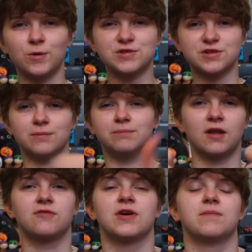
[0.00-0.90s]
Awesome.
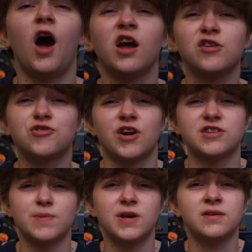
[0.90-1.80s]
Love it. I know
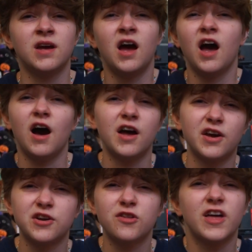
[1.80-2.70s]
trans men, and
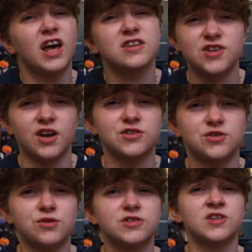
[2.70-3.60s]
I know they like
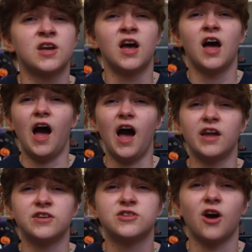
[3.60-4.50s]
dinosaurs,
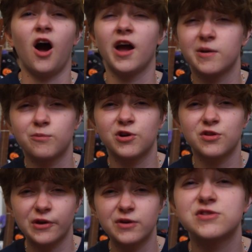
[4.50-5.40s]
and I am one
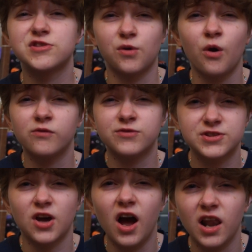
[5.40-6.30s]
of those, so
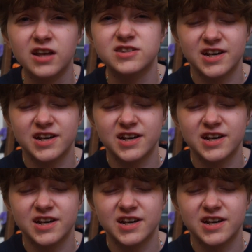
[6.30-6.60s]
obviously I like